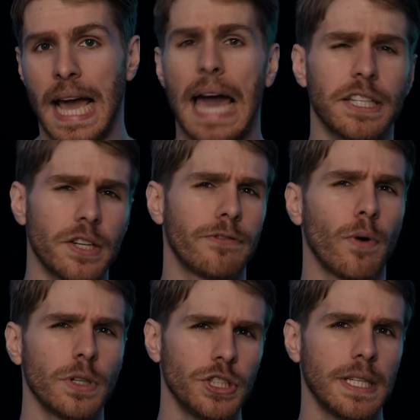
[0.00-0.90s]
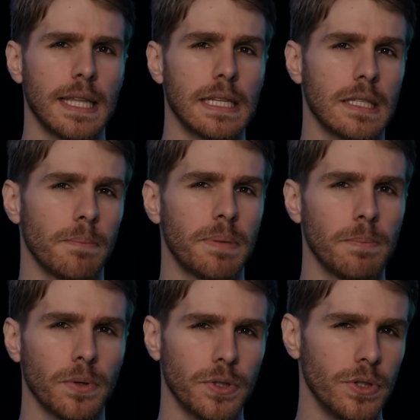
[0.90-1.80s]
And it's unfortunate that some
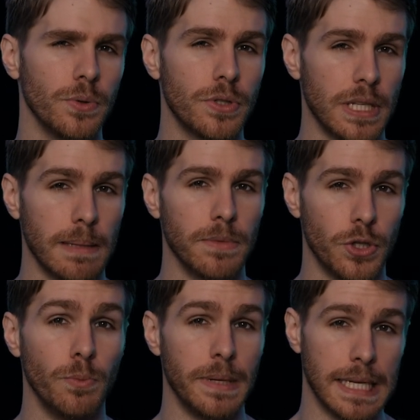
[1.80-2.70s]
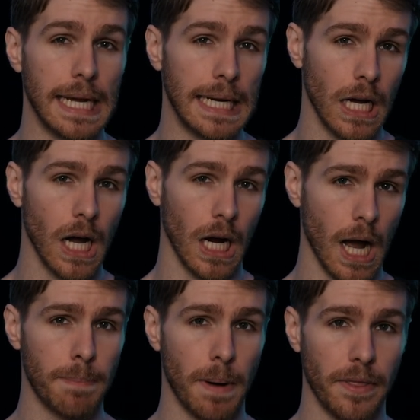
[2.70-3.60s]
people do seem to be getting hung
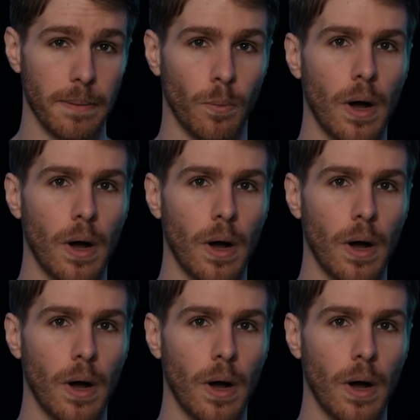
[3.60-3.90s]
up on them.